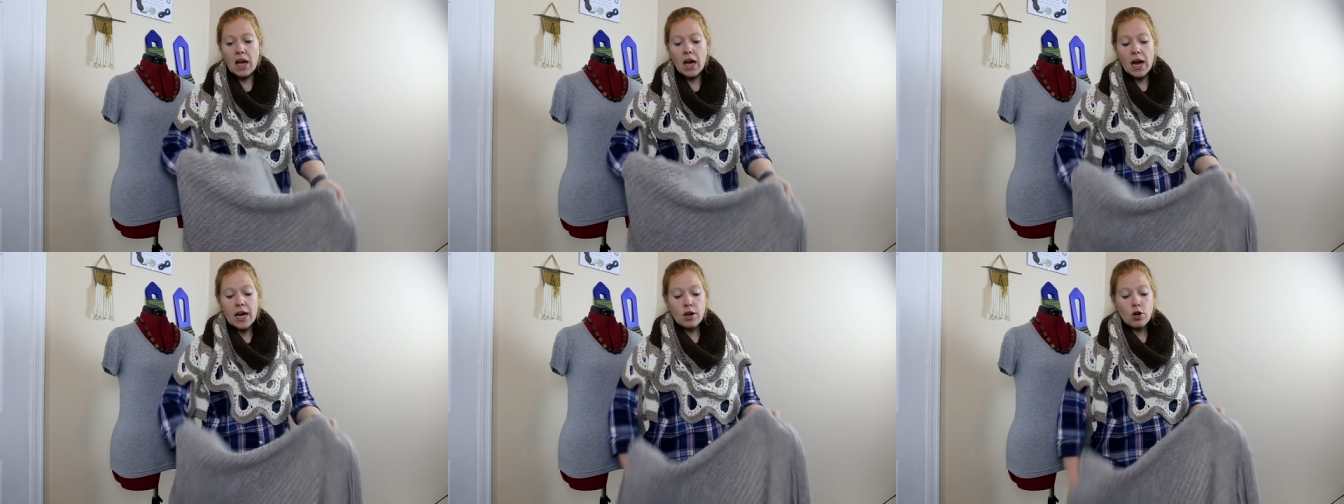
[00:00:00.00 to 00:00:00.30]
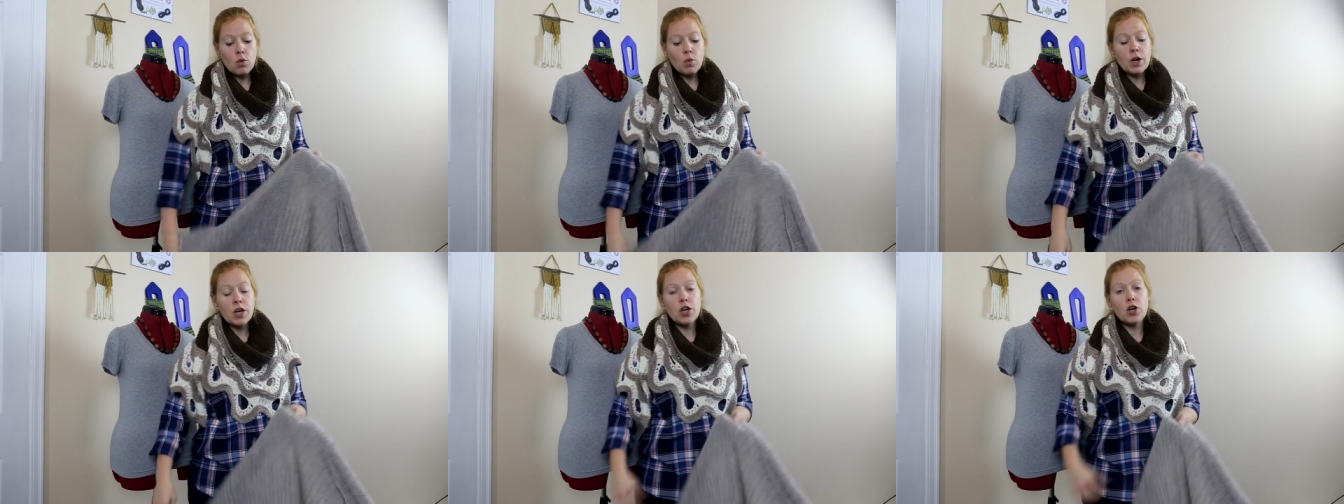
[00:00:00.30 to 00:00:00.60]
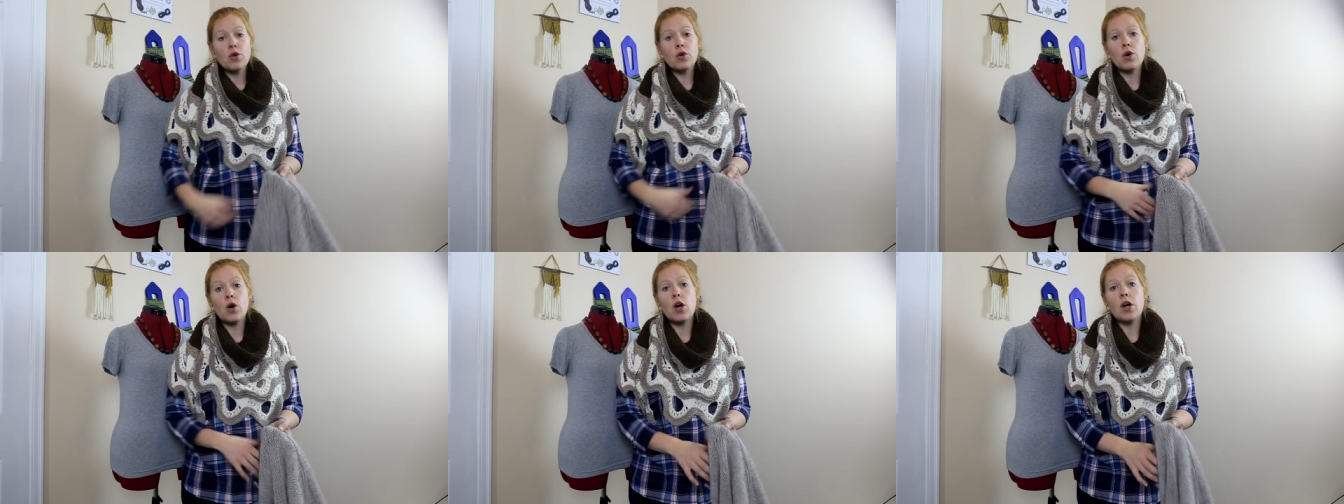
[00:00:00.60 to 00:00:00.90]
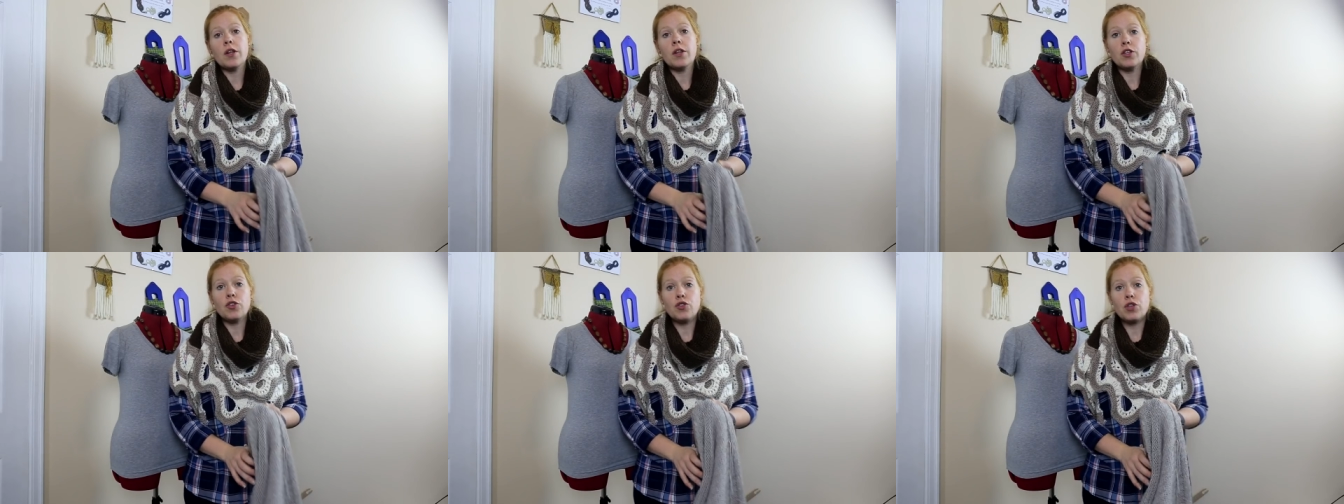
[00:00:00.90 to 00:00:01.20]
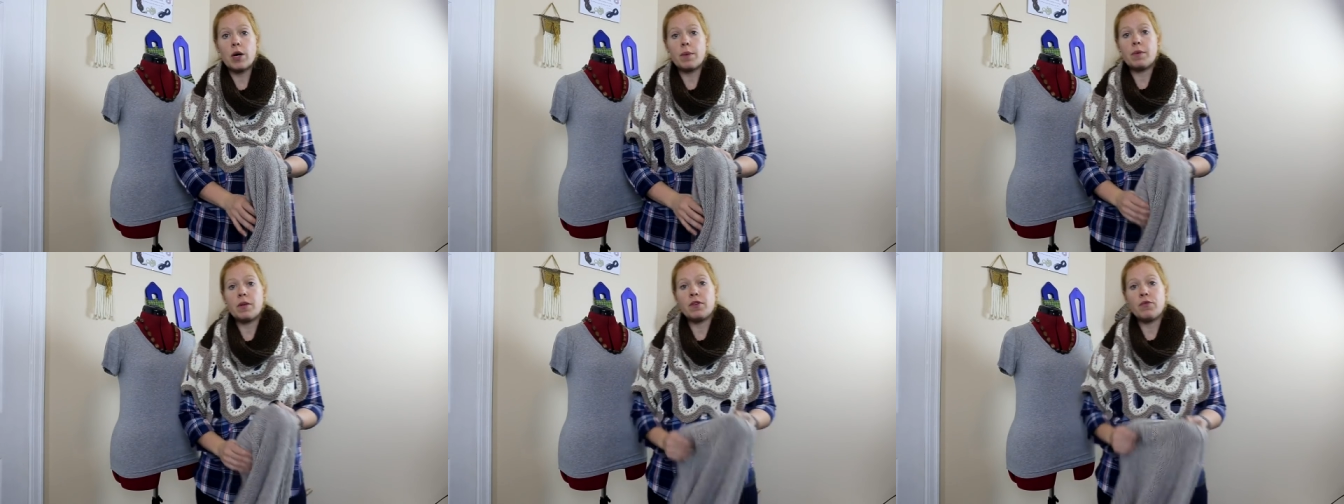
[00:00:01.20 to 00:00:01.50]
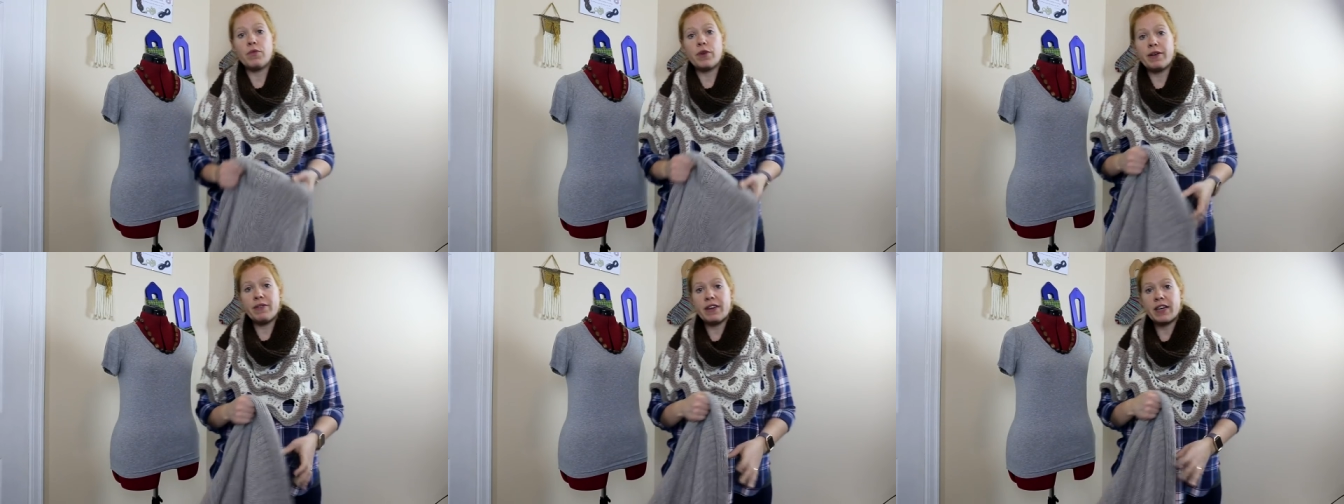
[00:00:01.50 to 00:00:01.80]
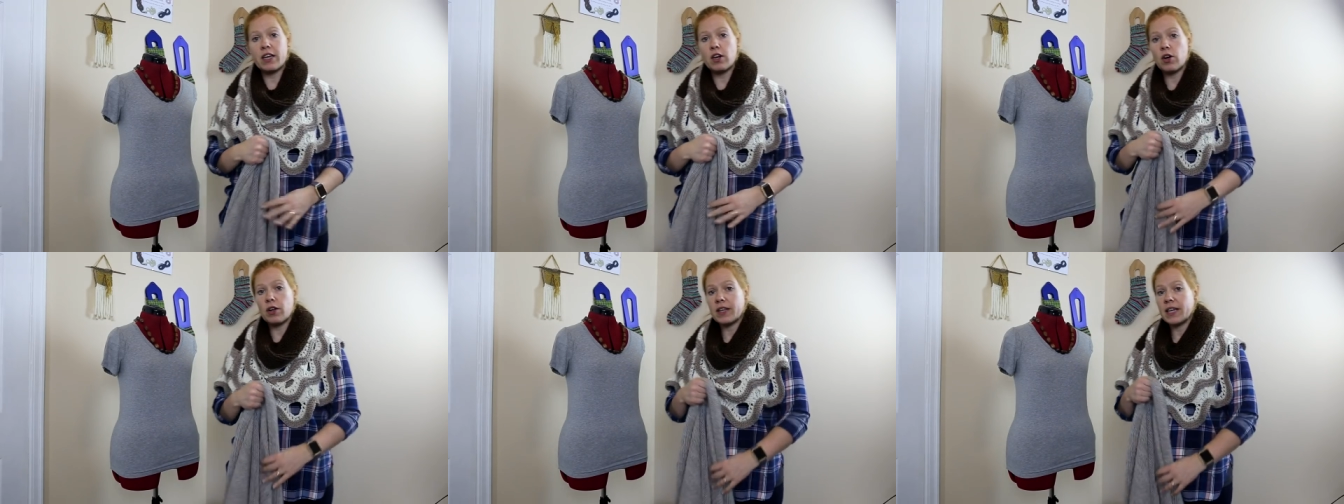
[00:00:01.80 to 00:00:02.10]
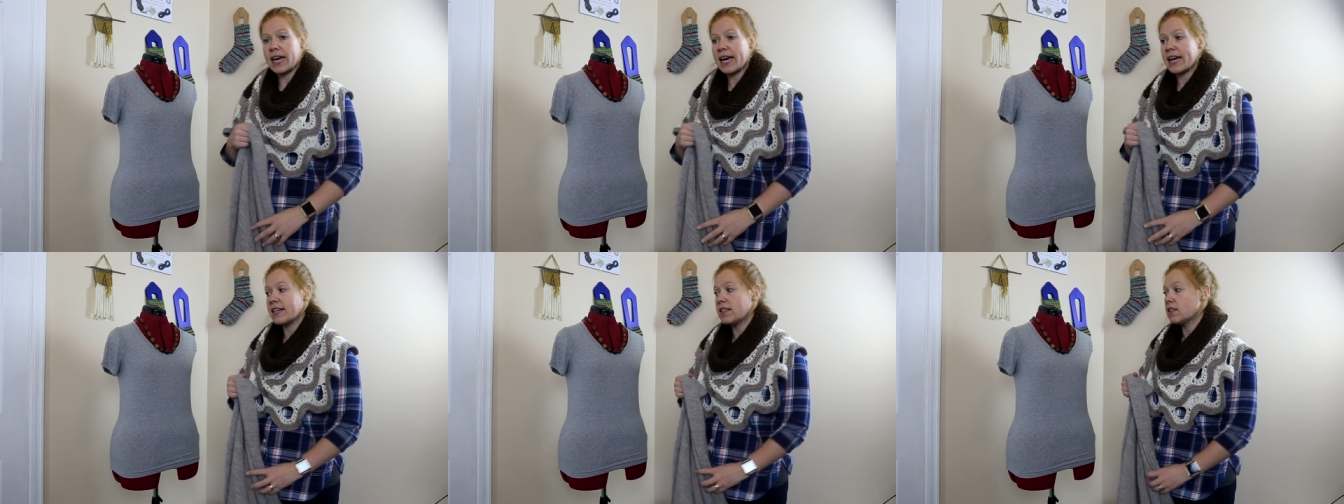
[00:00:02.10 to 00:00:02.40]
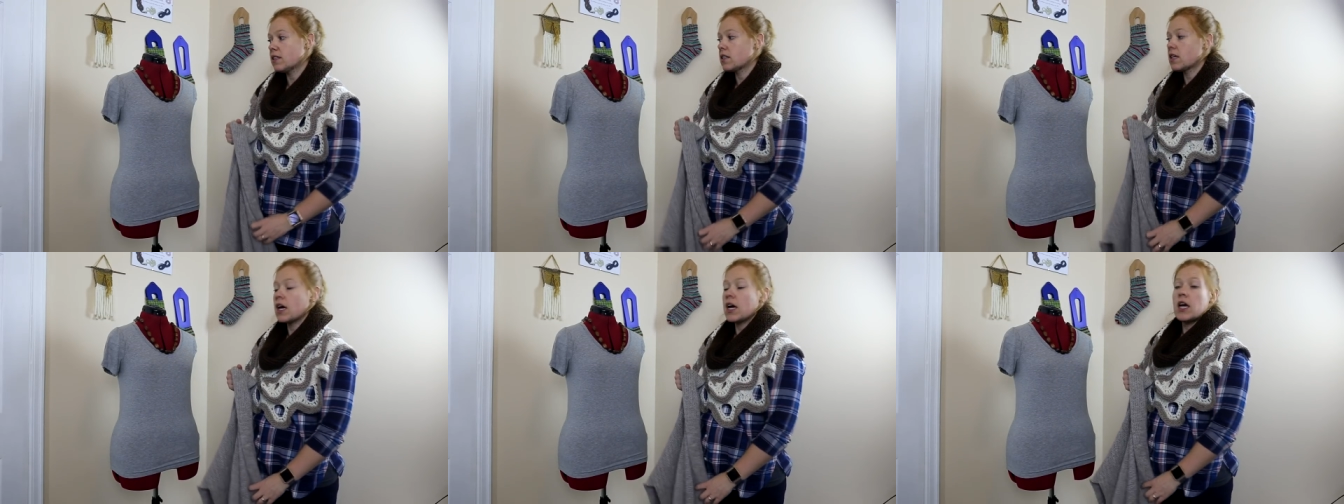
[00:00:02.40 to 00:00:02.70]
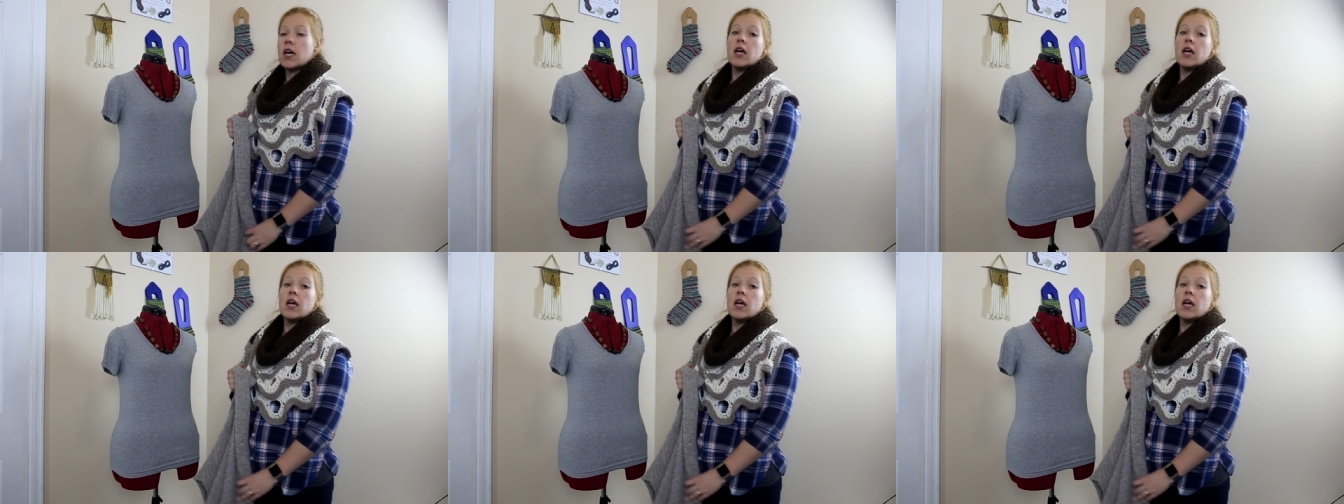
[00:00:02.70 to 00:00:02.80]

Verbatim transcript: I don't want to go to all the trouble of weaving in all the ends